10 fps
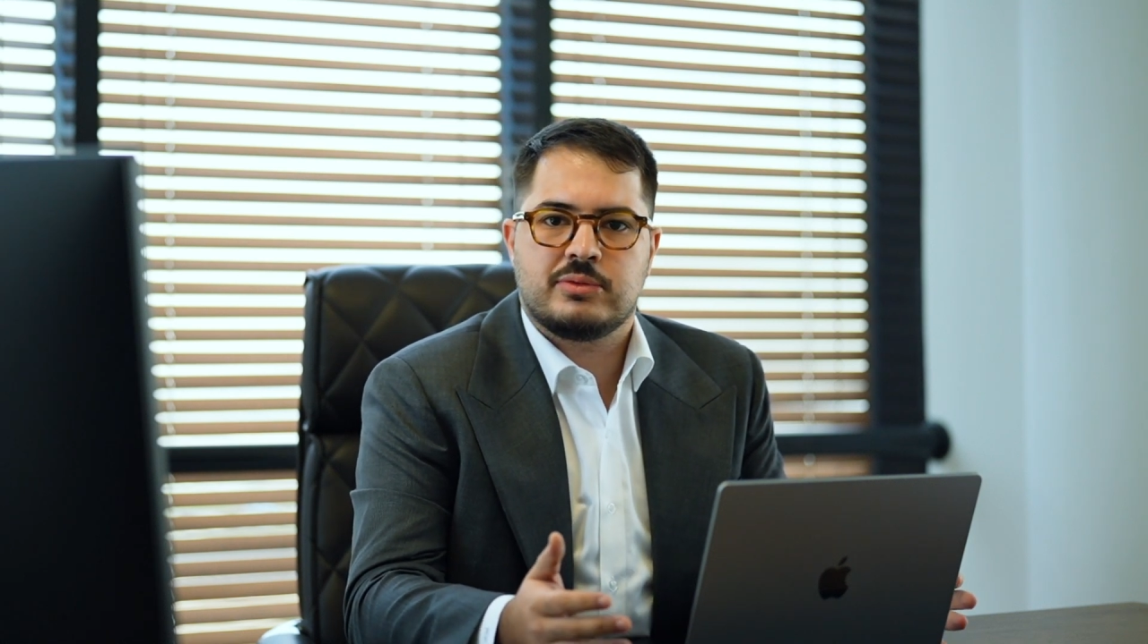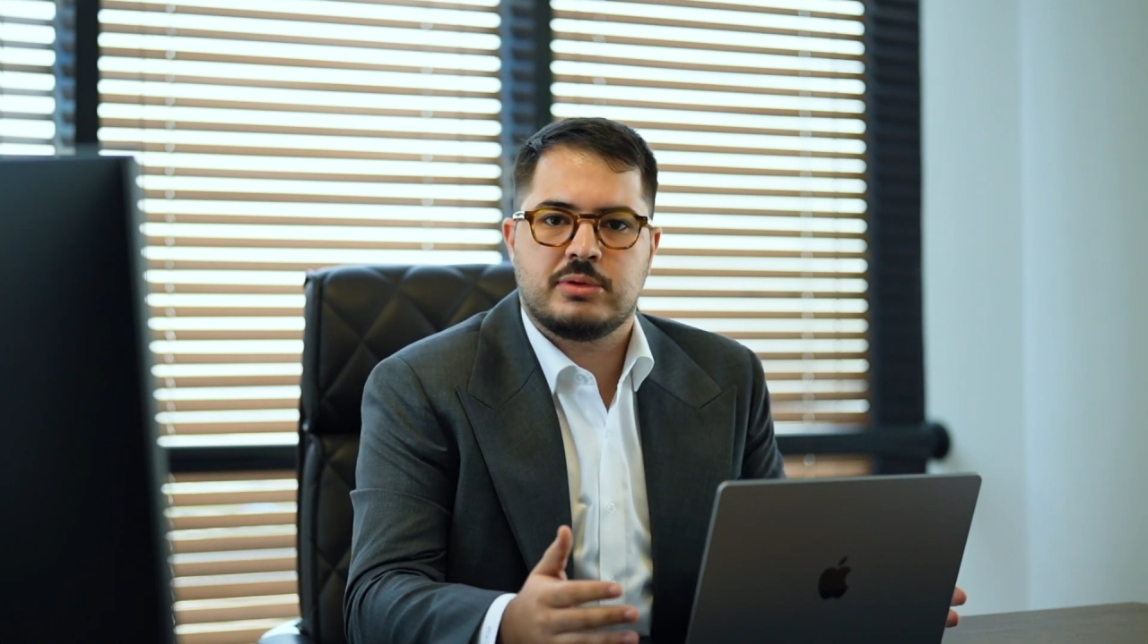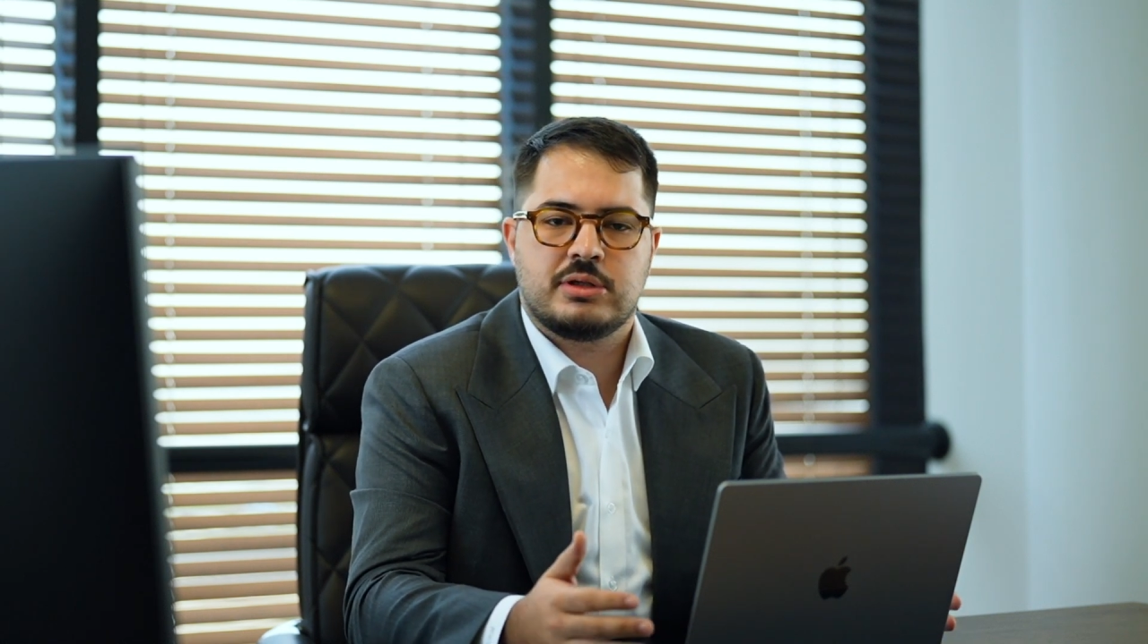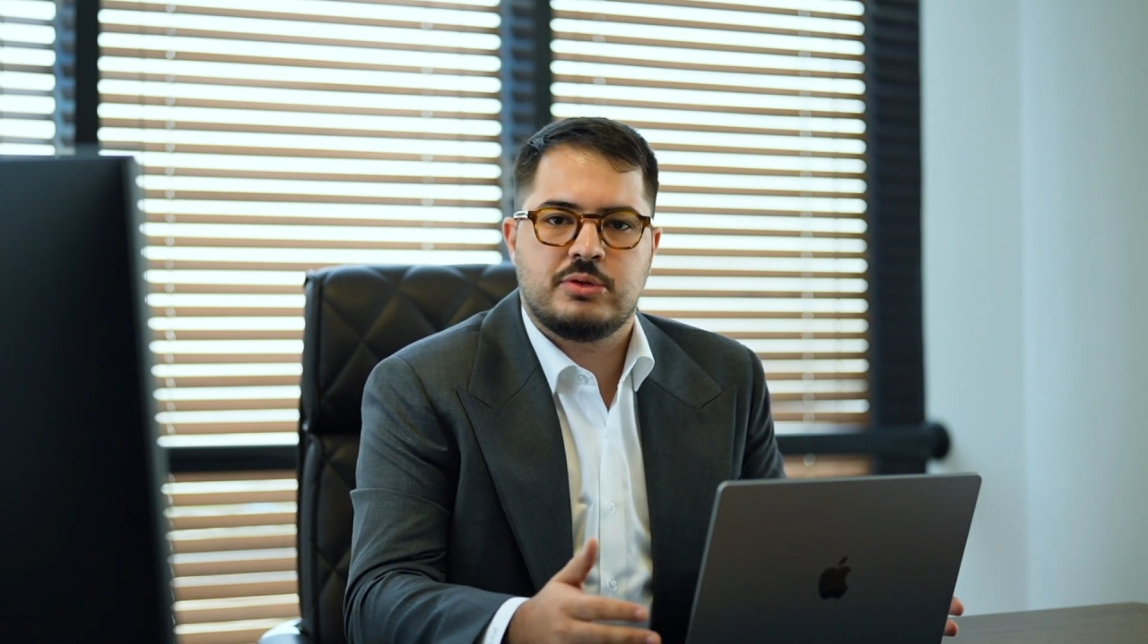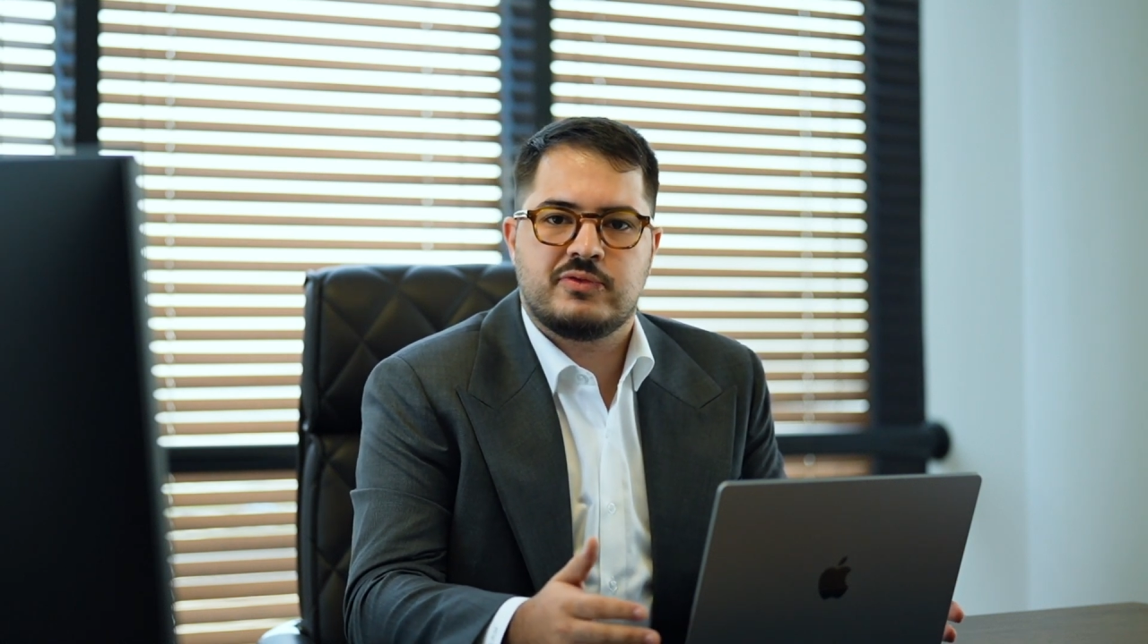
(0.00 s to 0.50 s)
And
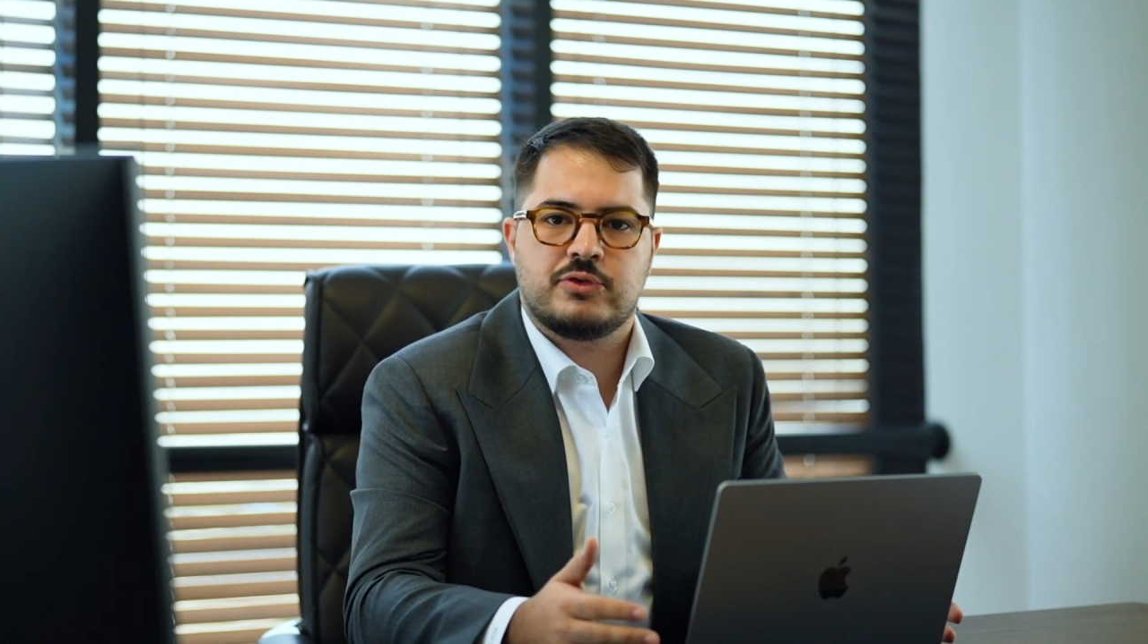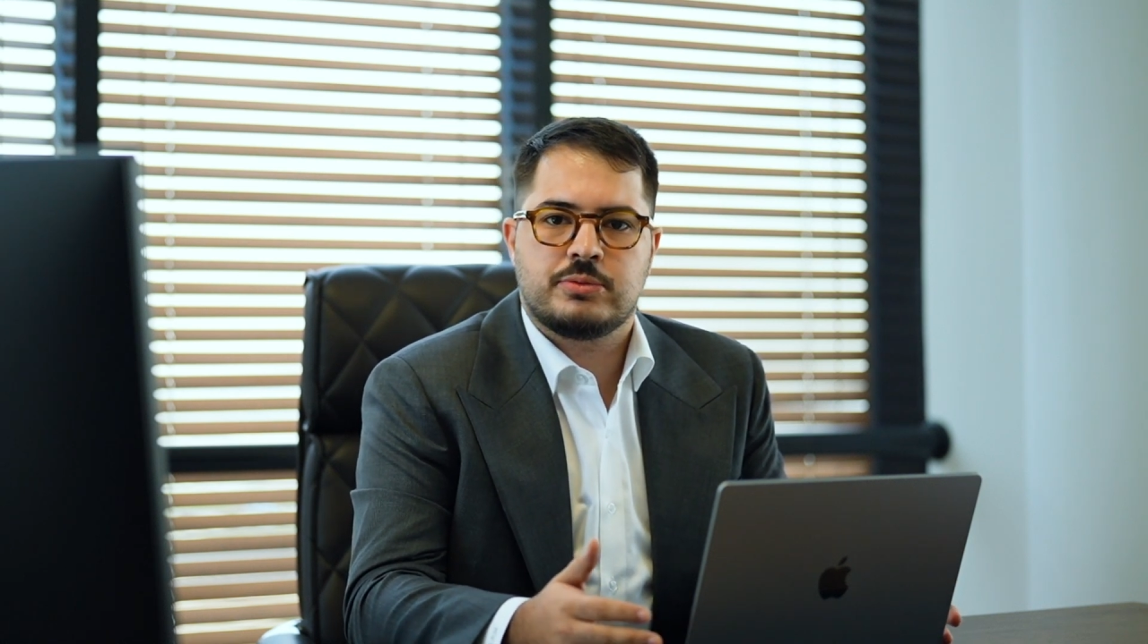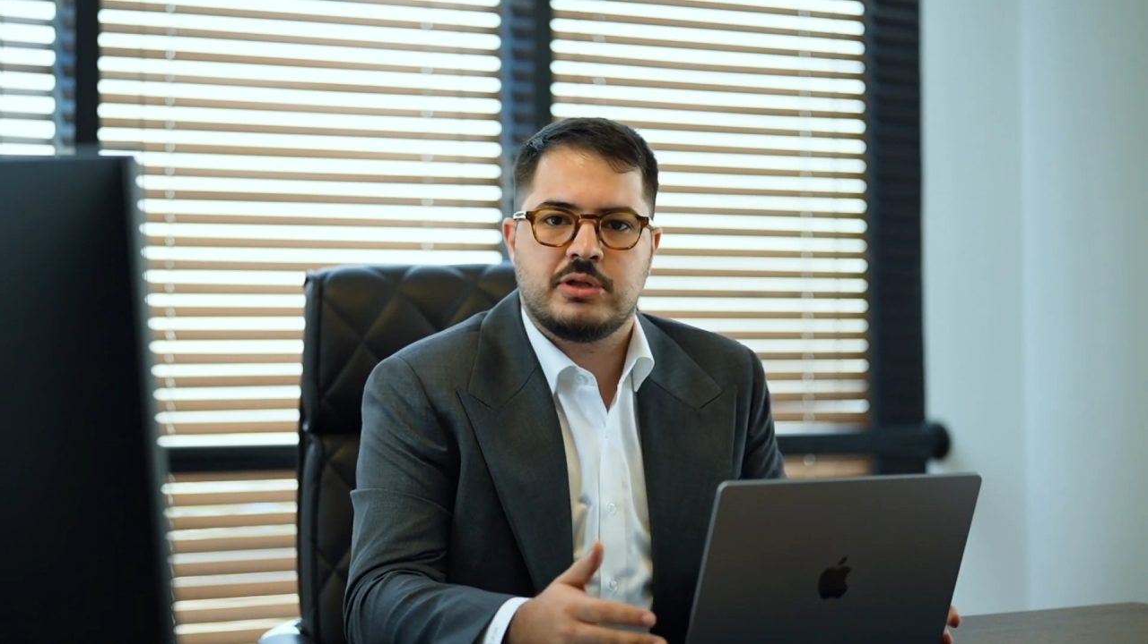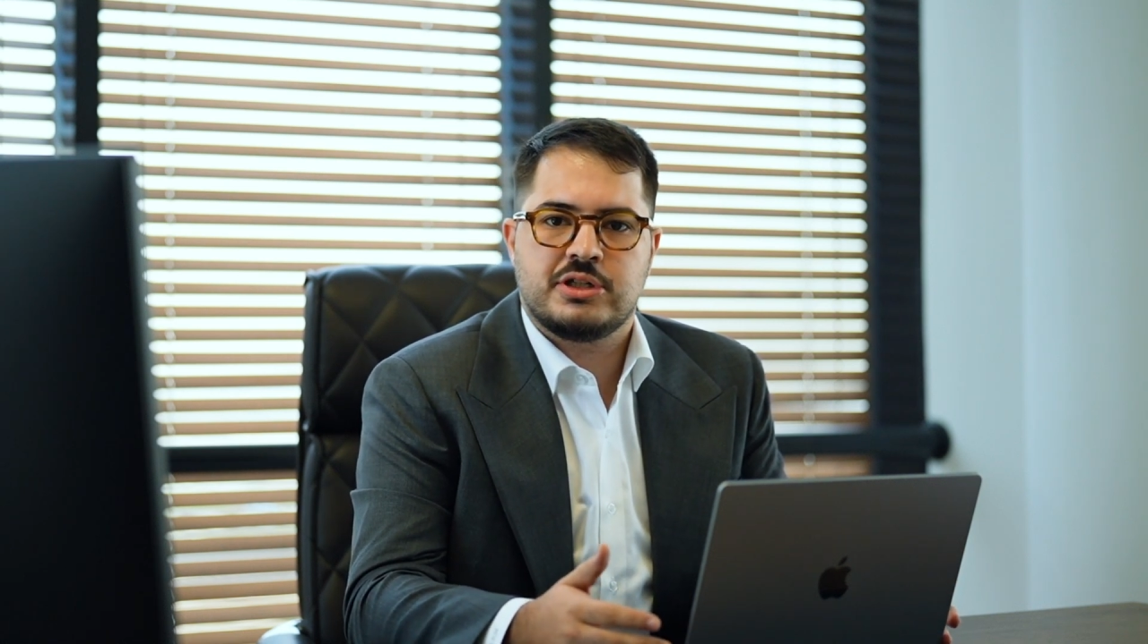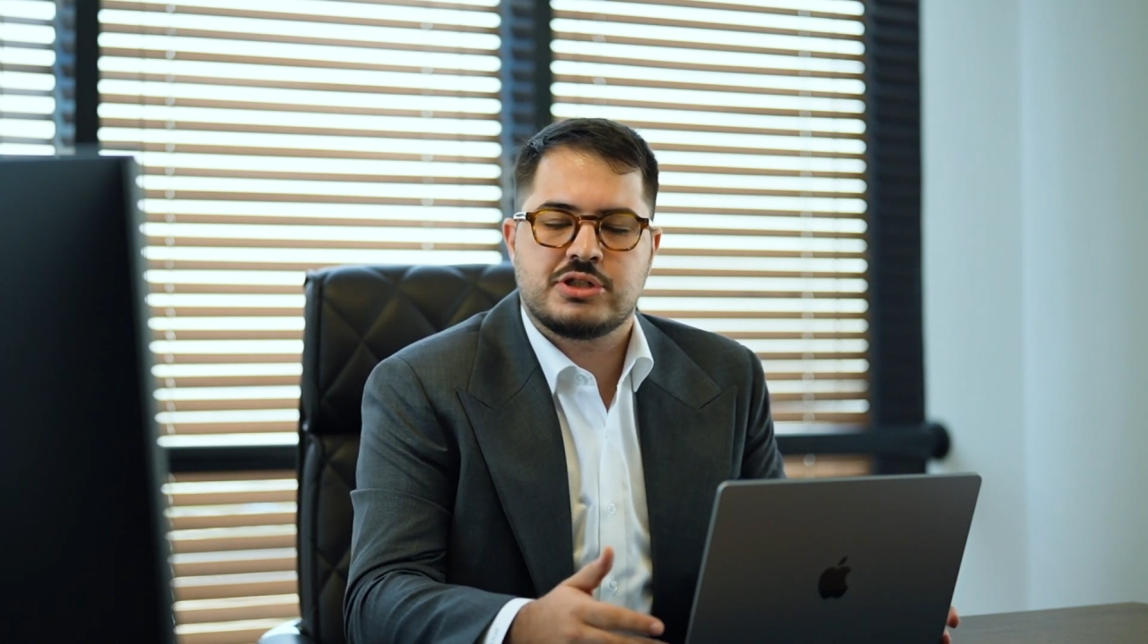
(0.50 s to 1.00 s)
with new
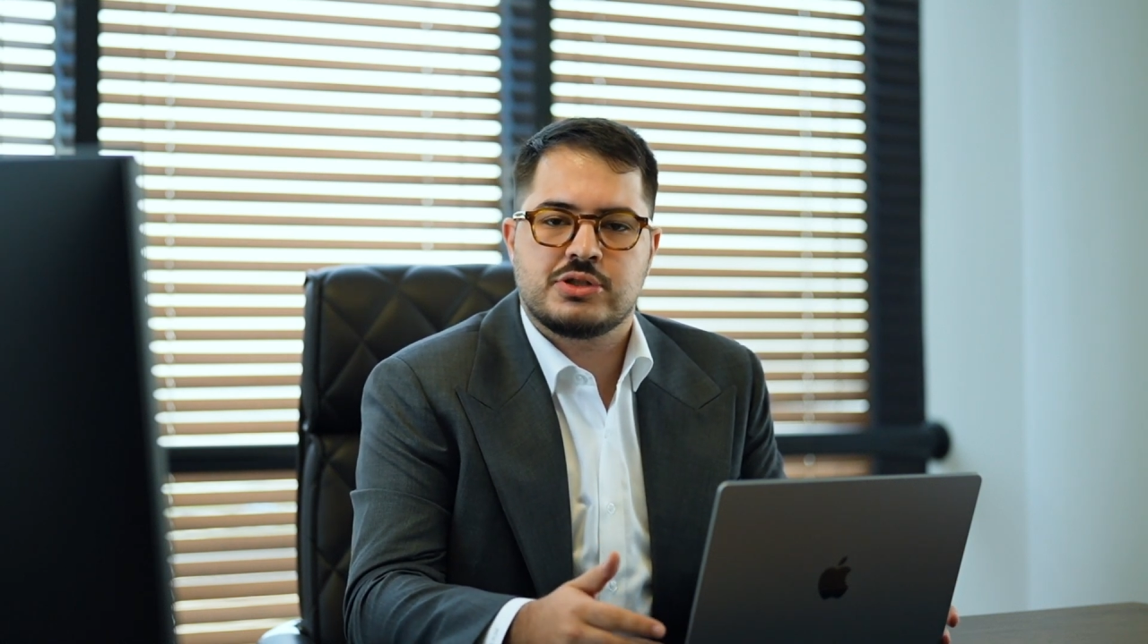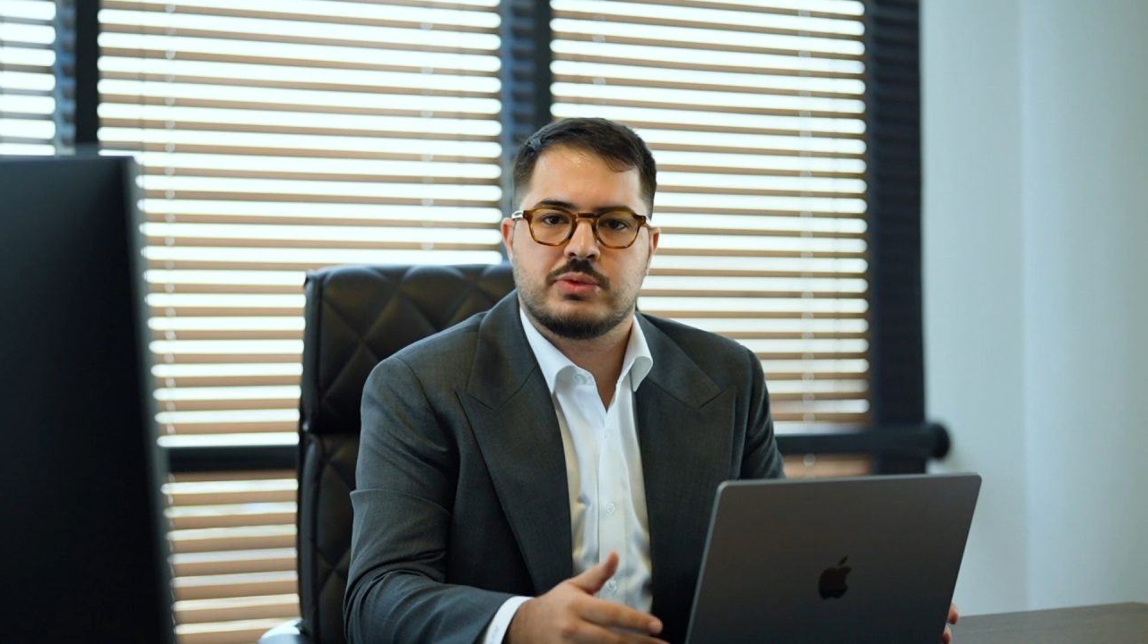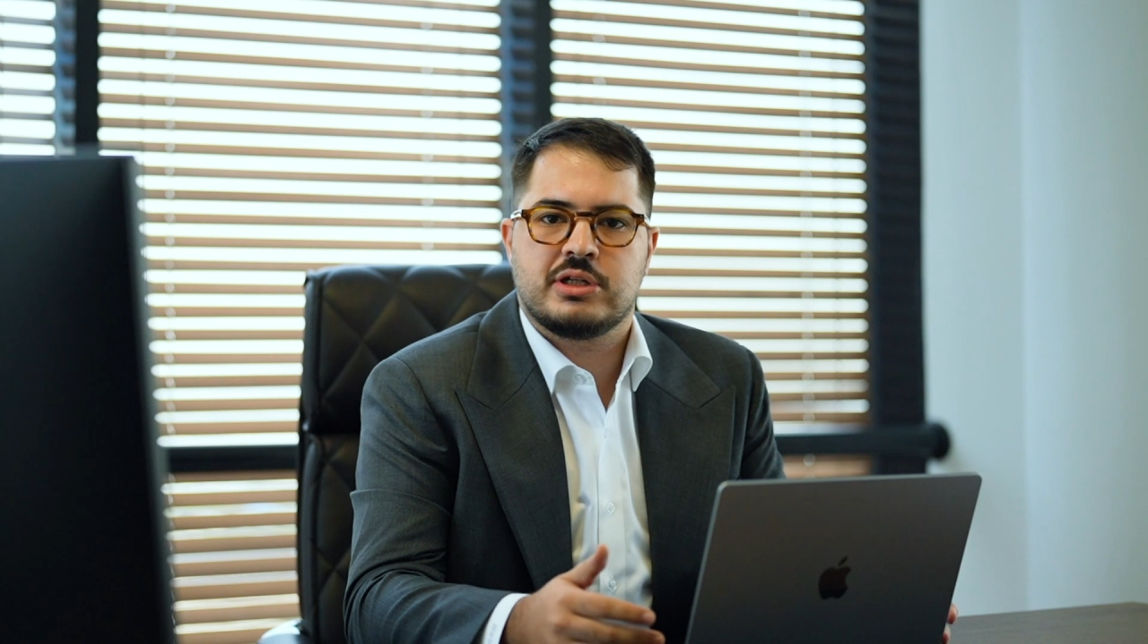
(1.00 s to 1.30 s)
formulations,